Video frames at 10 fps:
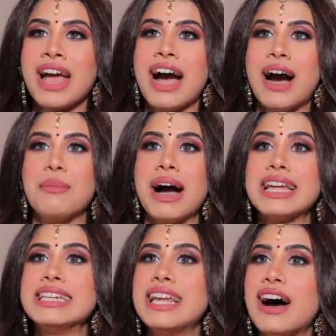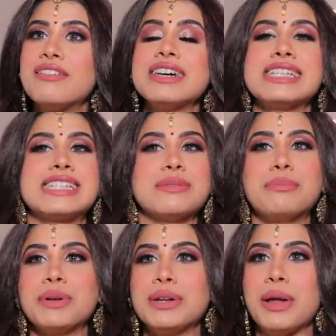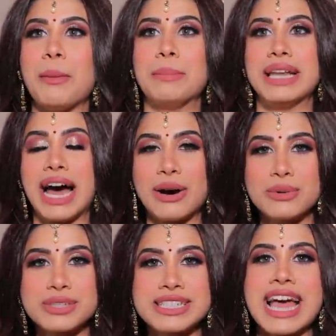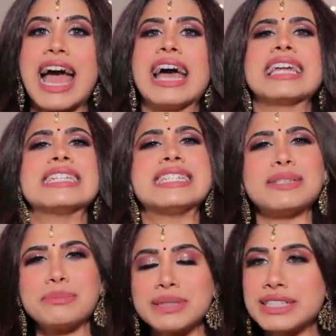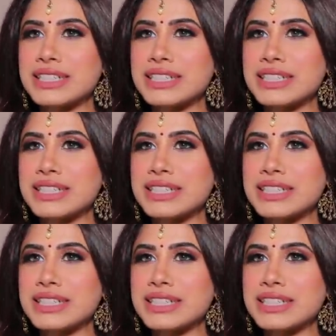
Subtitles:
I love a simple blouse and a simple